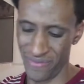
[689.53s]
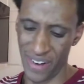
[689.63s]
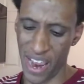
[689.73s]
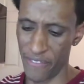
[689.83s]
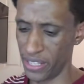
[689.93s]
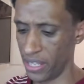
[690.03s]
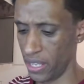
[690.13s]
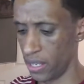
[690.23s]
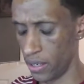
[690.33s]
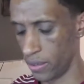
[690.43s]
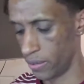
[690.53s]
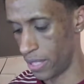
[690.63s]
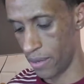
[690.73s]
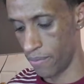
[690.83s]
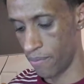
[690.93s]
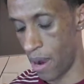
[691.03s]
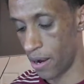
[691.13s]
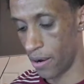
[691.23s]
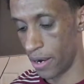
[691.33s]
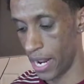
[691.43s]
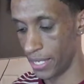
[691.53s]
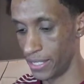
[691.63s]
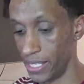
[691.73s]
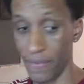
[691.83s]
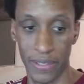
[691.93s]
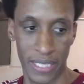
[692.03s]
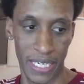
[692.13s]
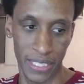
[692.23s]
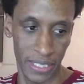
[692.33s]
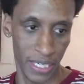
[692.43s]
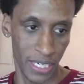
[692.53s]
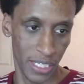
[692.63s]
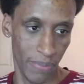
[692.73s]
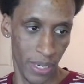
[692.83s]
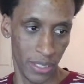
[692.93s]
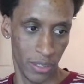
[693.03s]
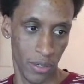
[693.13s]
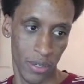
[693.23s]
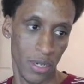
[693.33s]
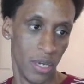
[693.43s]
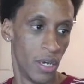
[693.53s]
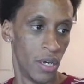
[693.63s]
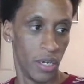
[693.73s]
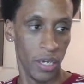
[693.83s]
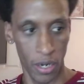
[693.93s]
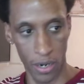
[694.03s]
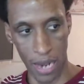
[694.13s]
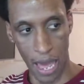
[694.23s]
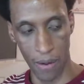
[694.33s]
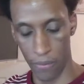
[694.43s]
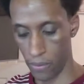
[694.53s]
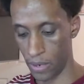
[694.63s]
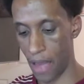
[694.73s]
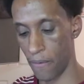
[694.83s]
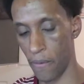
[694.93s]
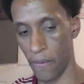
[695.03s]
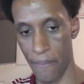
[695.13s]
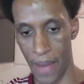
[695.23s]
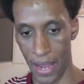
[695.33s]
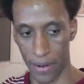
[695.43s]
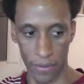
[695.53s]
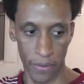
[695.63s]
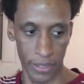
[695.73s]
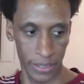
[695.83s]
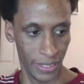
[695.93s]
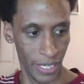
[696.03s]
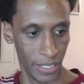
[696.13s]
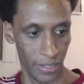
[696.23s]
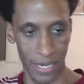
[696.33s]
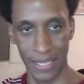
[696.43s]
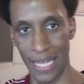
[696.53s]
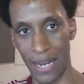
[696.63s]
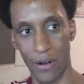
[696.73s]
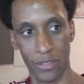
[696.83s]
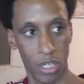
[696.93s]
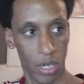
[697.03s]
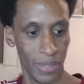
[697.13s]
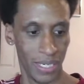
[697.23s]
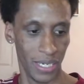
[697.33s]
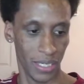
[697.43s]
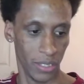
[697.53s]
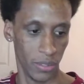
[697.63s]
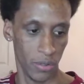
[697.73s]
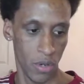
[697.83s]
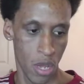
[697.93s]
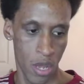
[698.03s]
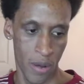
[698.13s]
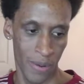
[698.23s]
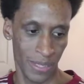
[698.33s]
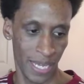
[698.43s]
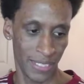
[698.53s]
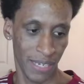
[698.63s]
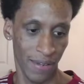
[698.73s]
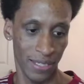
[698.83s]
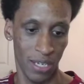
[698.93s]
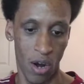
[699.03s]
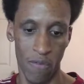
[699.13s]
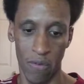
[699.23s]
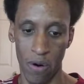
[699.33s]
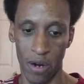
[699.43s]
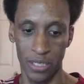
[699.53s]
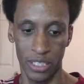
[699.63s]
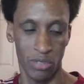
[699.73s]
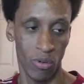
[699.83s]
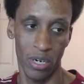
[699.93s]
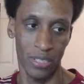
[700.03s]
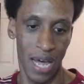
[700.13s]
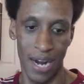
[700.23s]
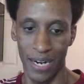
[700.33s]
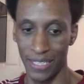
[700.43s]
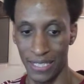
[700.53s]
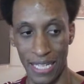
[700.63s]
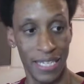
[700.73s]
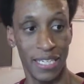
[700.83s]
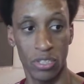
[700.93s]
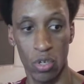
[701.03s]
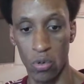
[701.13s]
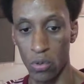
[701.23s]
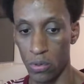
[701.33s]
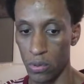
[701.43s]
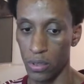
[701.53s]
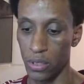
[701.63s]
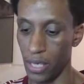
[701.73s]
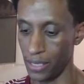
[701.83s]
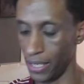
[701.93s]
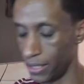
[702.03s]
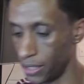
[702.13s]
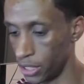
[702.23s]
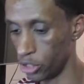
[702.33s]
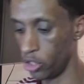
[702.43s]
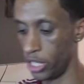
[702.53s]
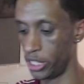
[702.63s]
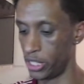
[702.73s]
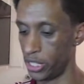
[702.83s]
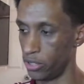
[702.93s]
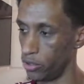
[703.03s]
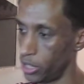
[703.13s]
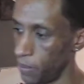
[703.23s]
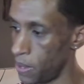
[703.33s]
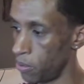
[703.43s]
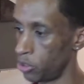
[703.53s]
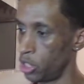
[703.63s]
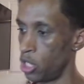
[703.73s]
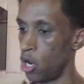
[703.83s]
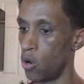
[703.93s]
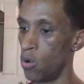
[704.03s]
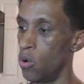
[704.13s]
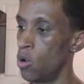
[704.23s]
everything that modern day civilization does is based on a lot what went back on is there. So that also can be dug into. But Thanksgiving, like I said, overall is just one of those holidays that I think is cool. I think it's a good tradition. I do think people should know,